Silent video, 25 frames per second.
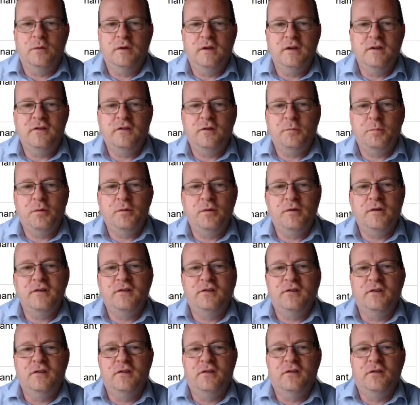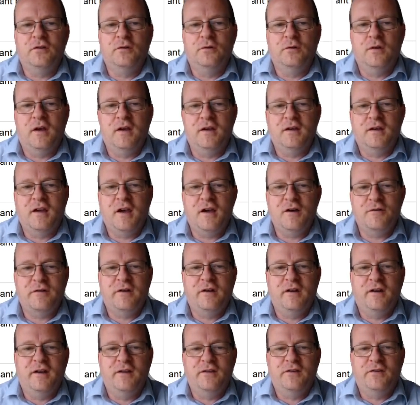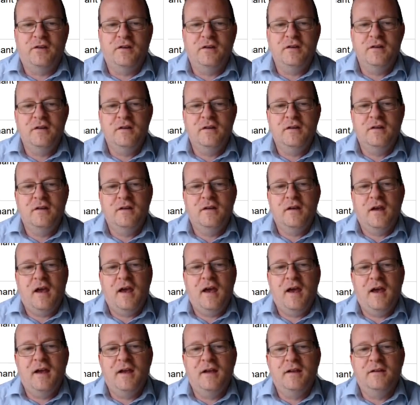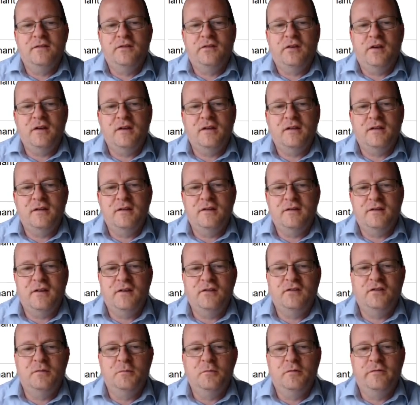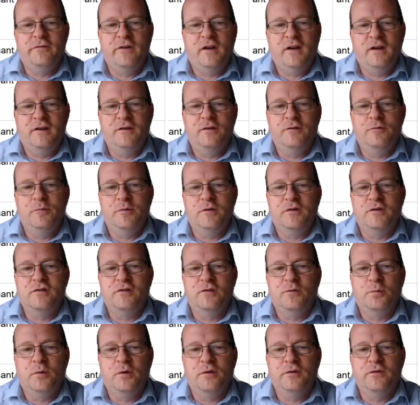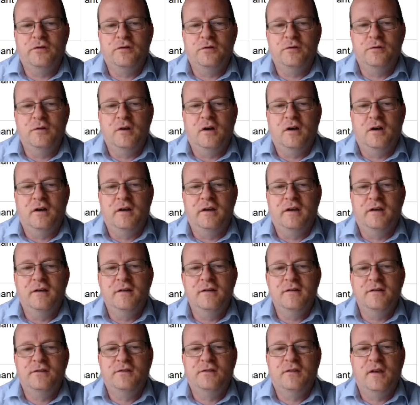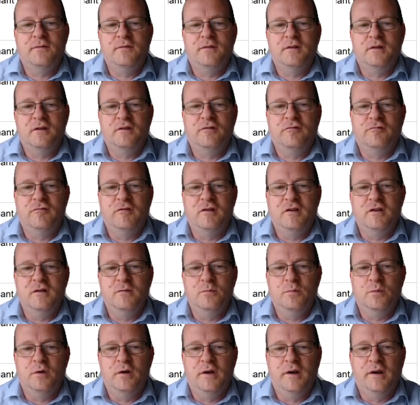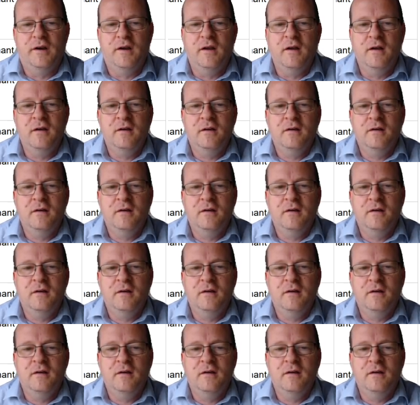we need to put this into a calculator and take the decimal value, which is 129731.